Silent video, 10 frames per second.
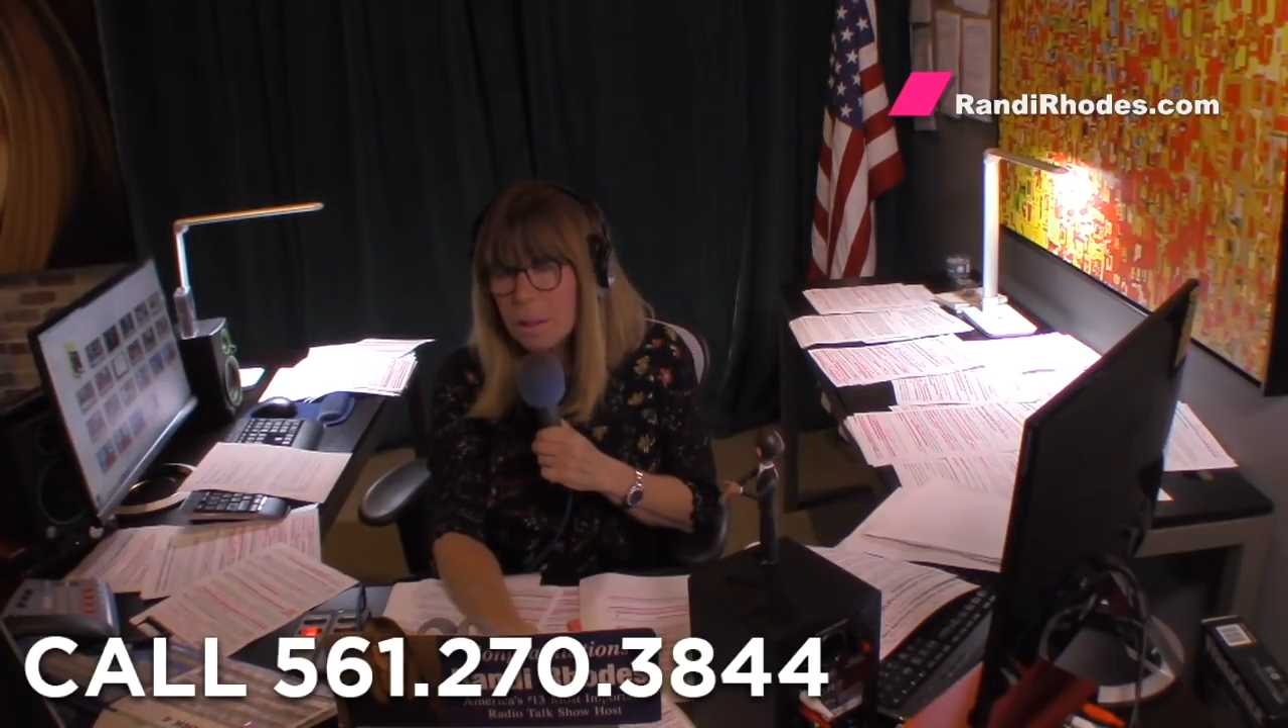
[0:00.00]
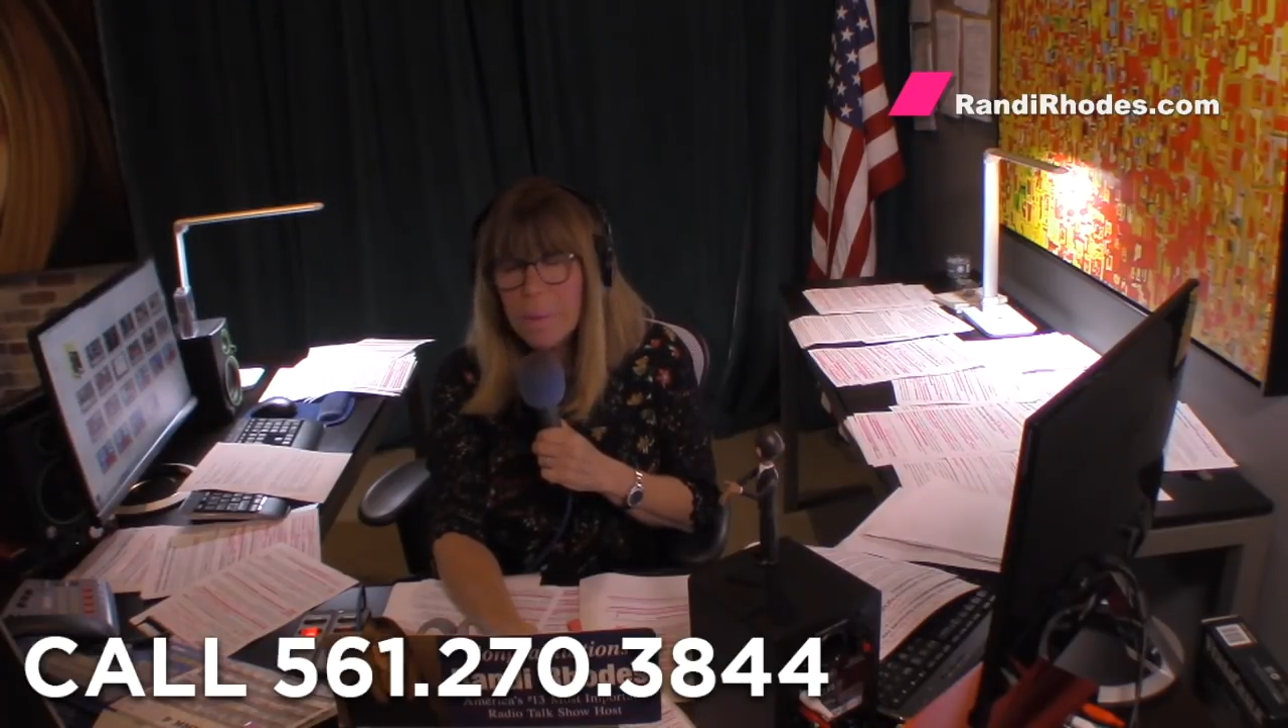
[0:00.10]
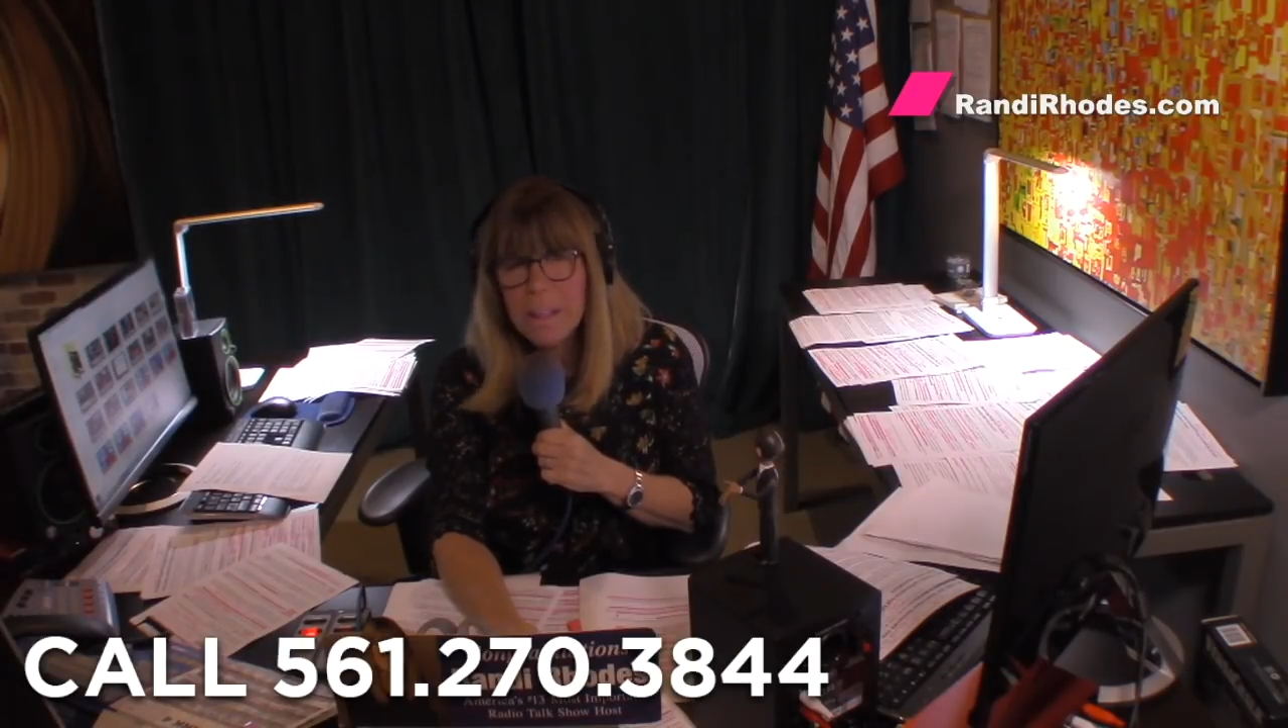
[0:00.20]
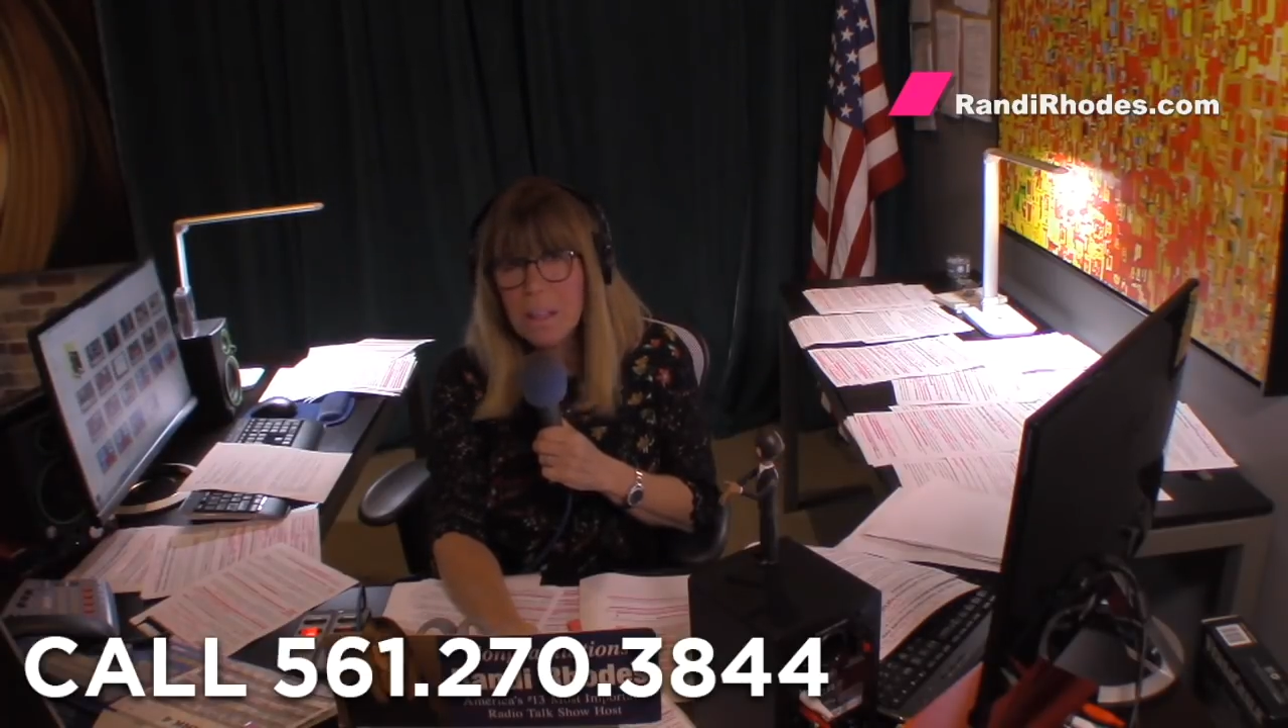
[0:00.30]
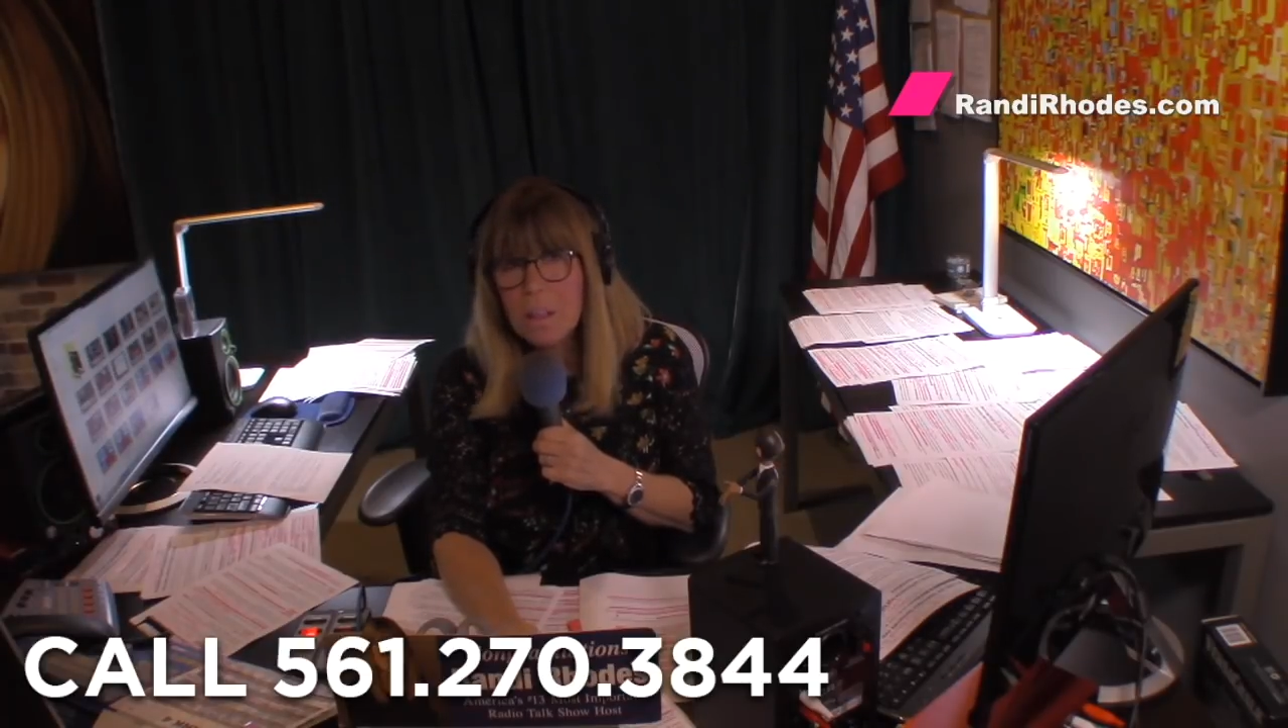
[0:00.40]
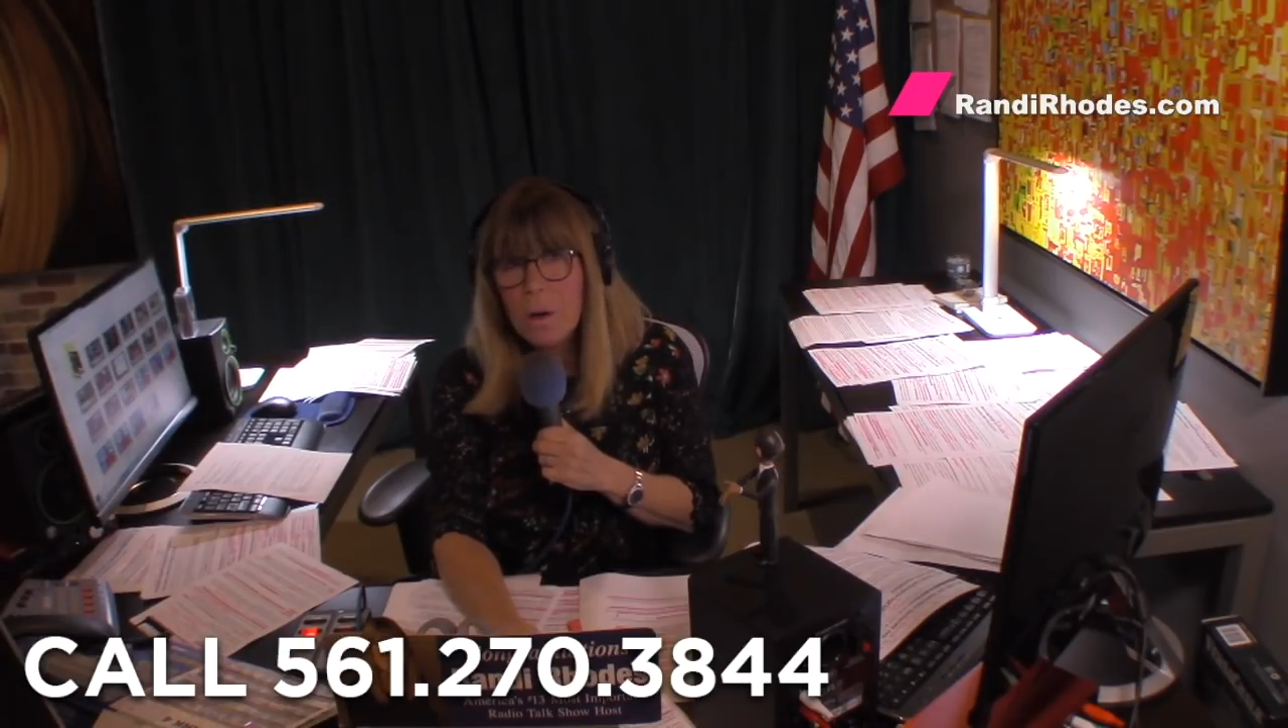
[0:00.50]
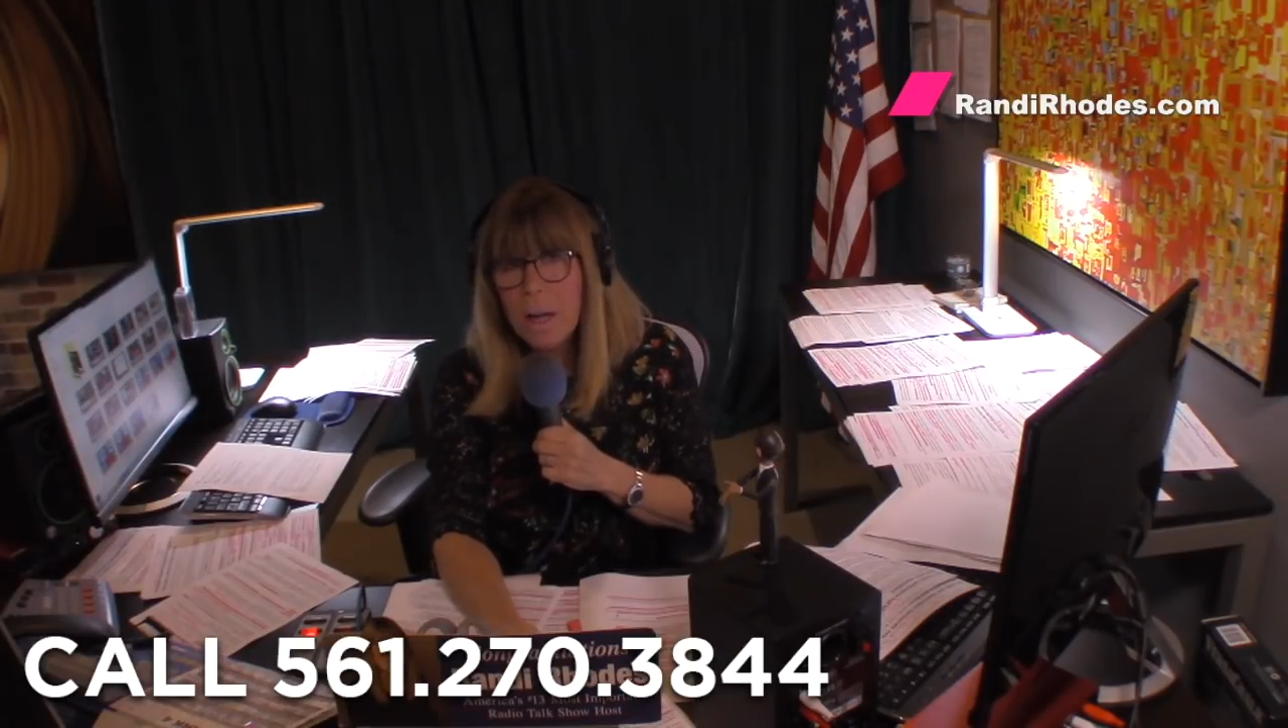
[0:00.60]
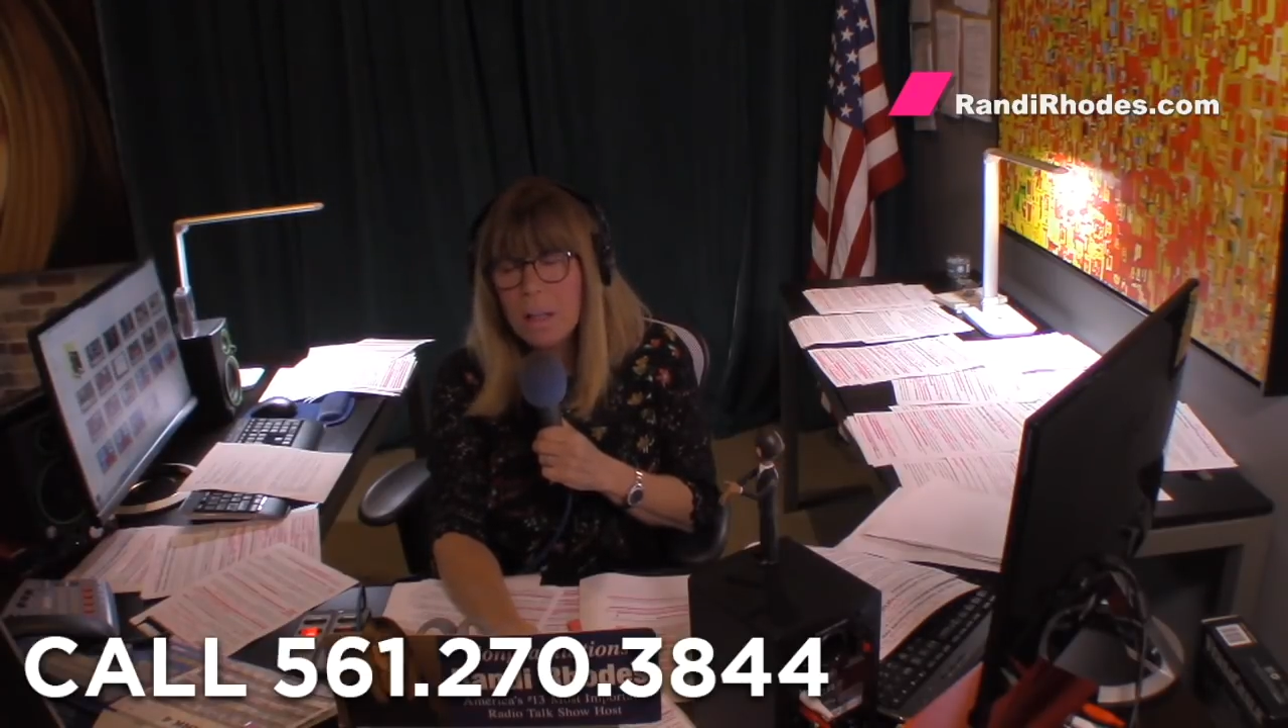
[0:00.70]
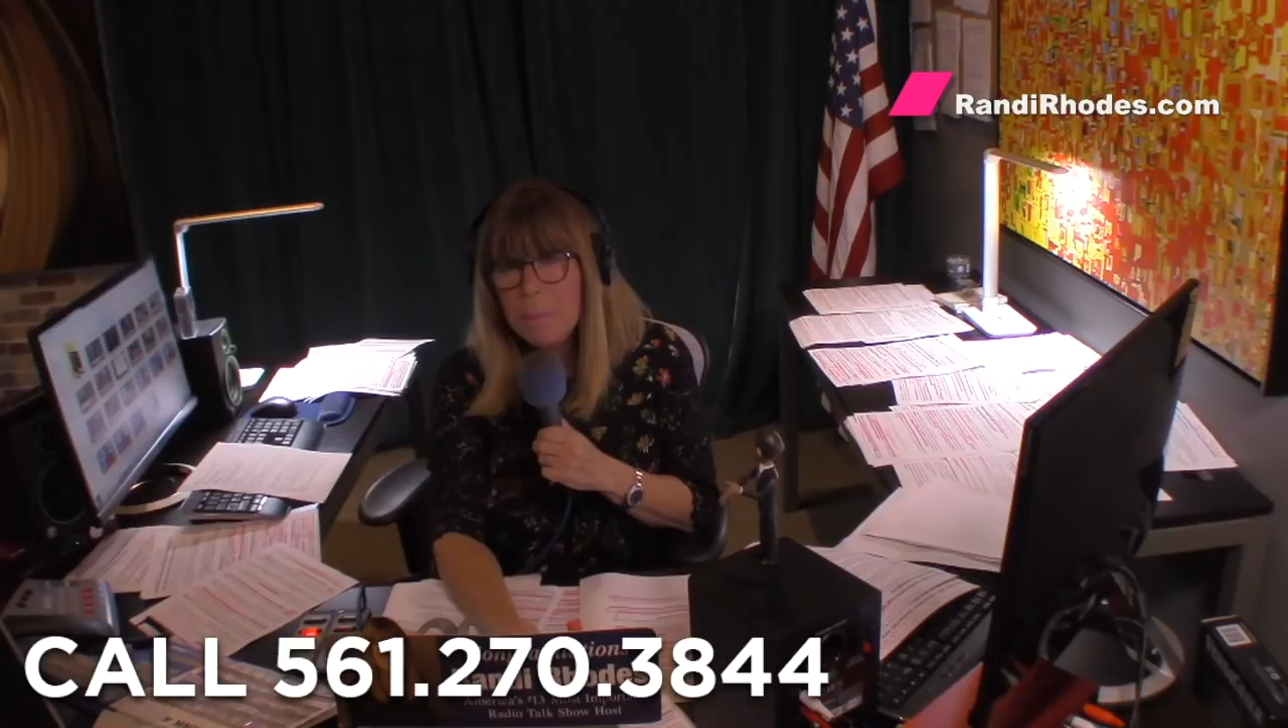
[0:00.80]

Can my kid go to